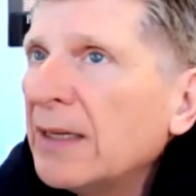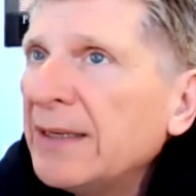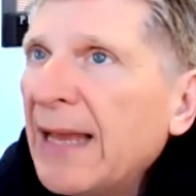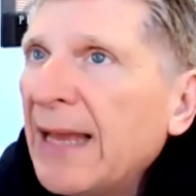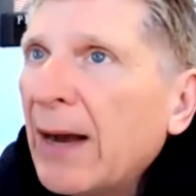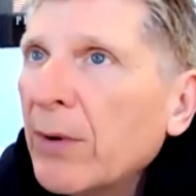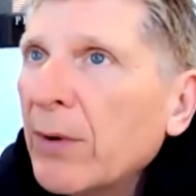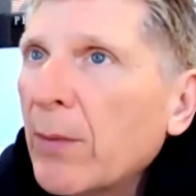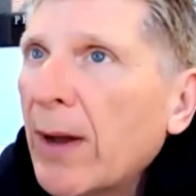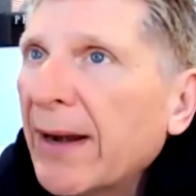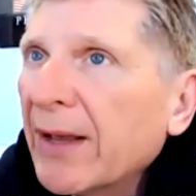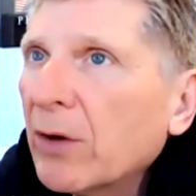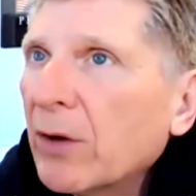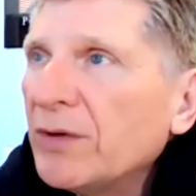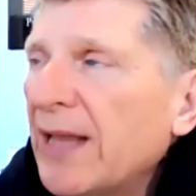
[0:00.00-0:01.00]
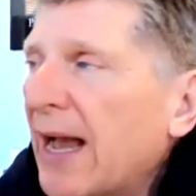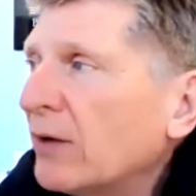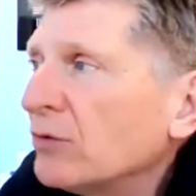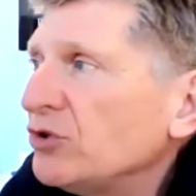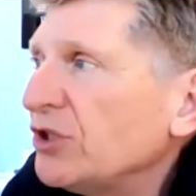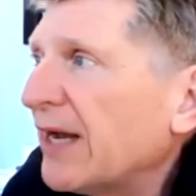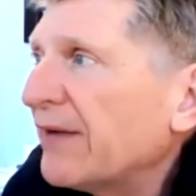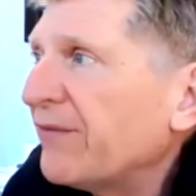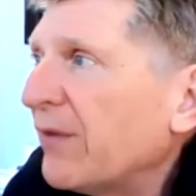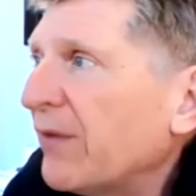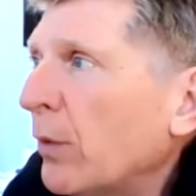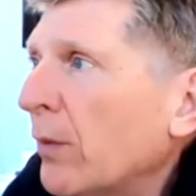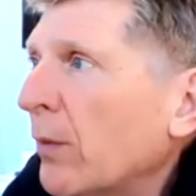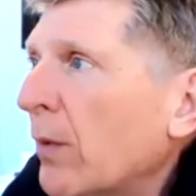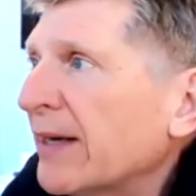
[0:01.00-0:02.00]
Now we want to go down, Jeff, and
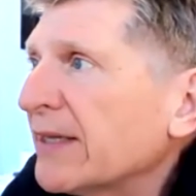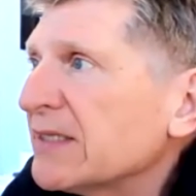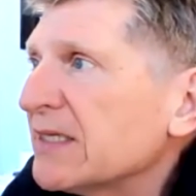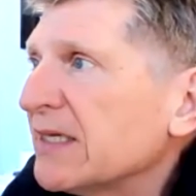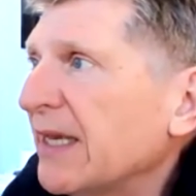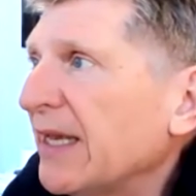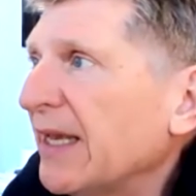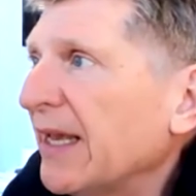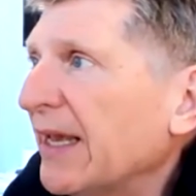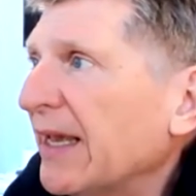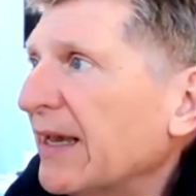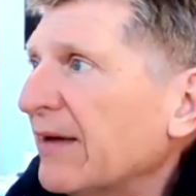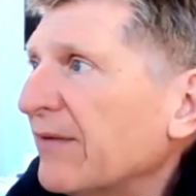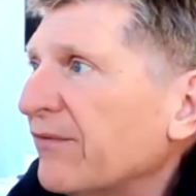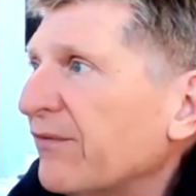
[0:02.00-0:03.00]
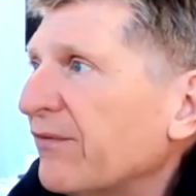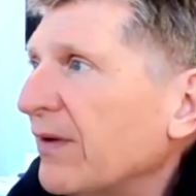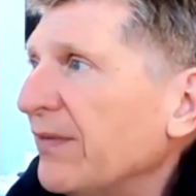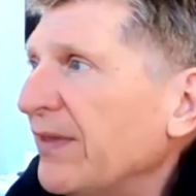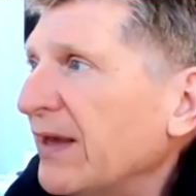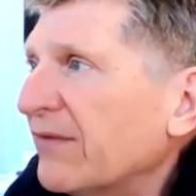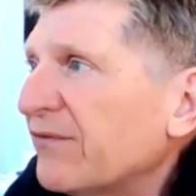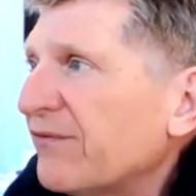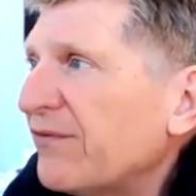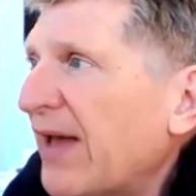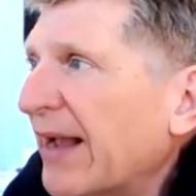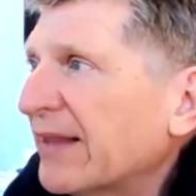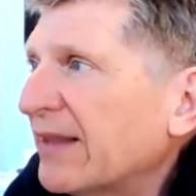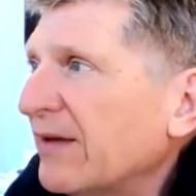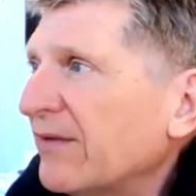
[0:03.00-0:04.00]
we want to see if the
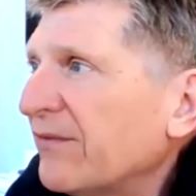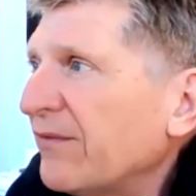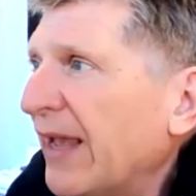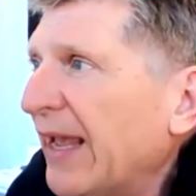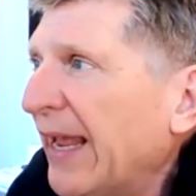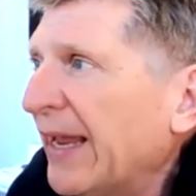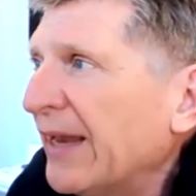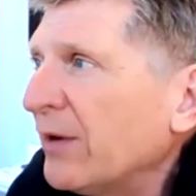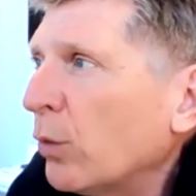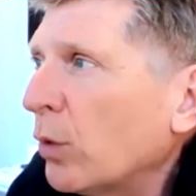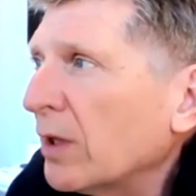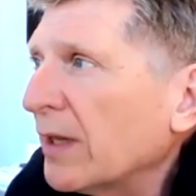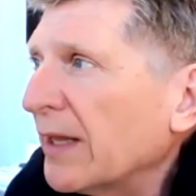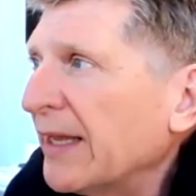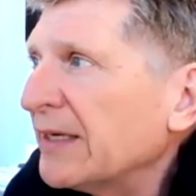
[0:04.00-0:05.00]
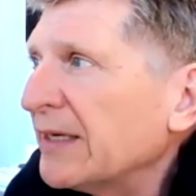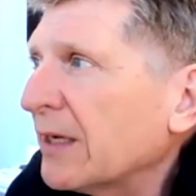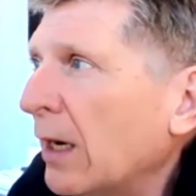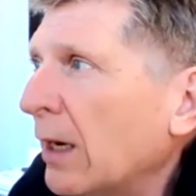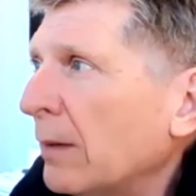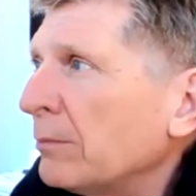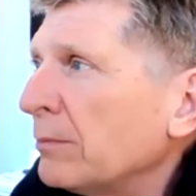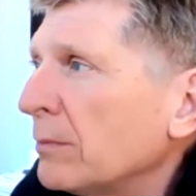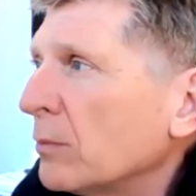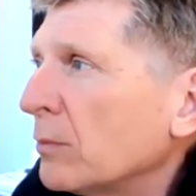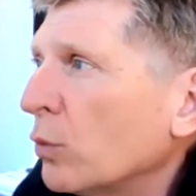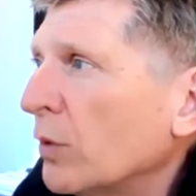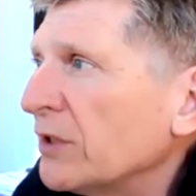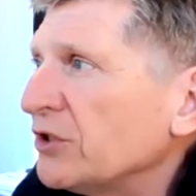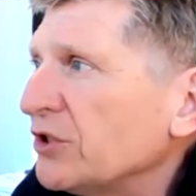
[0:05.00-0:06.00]
effective annual income,
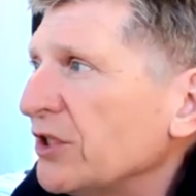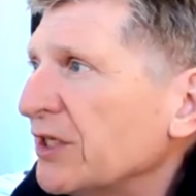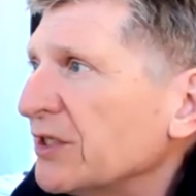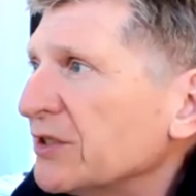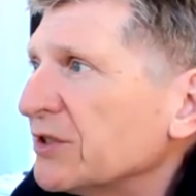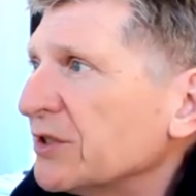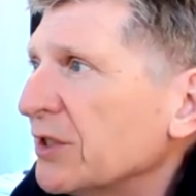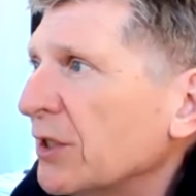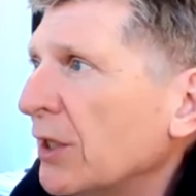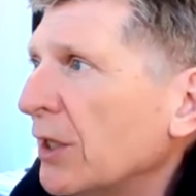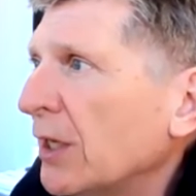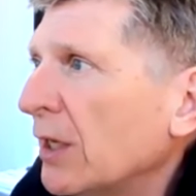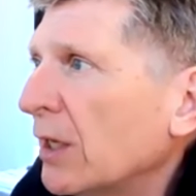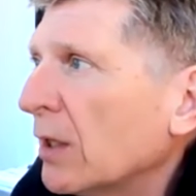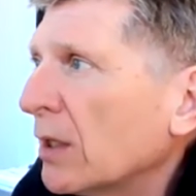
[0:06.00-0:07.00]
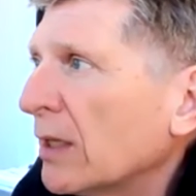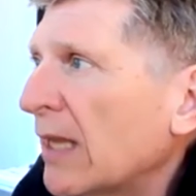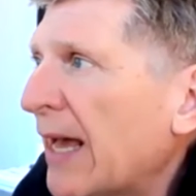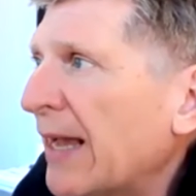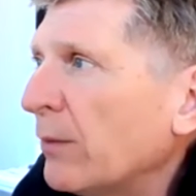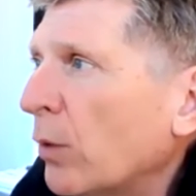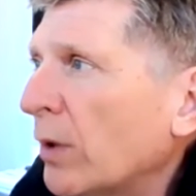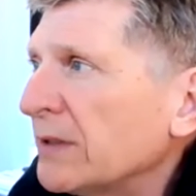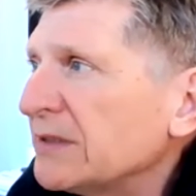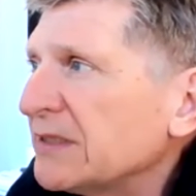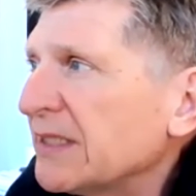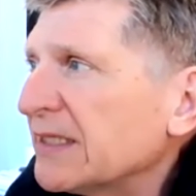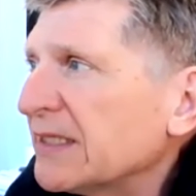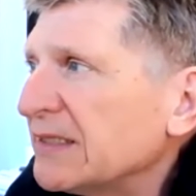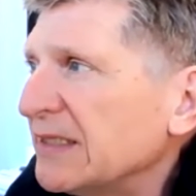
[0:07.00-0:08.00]
which is line
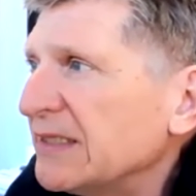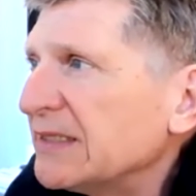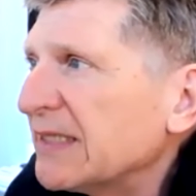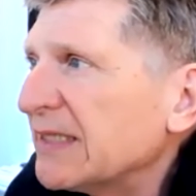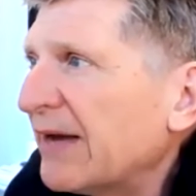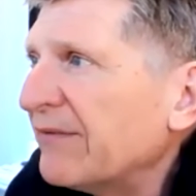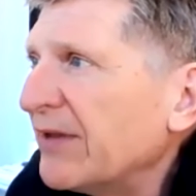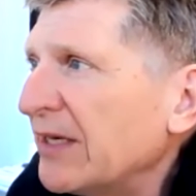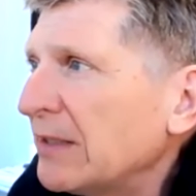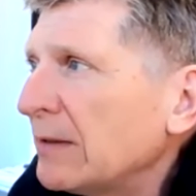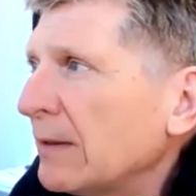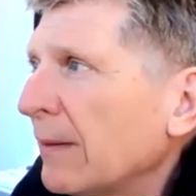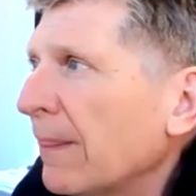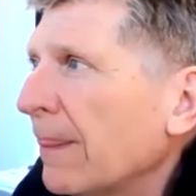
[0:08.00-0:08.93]
167,